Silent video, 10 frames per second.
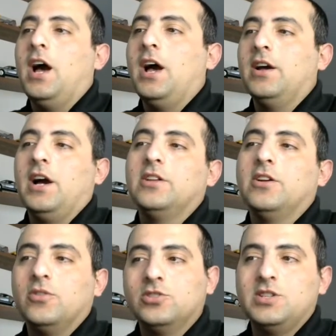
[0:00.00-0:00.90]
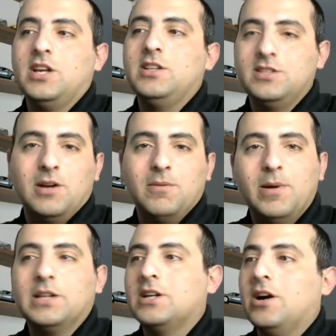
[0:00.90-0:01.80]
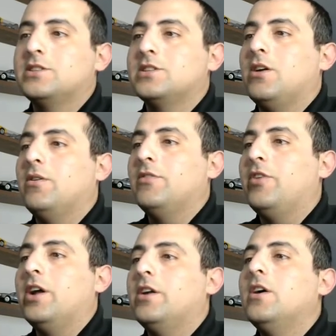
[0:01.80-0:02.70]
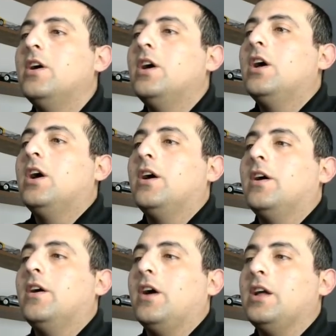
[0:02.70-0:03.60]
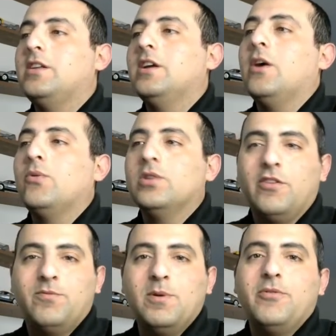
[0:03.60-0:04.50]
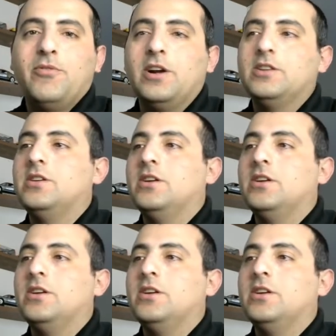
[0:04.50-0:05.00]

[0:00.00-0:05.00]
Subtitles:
I don't want to say these are bad cards, however I think I would have preferred if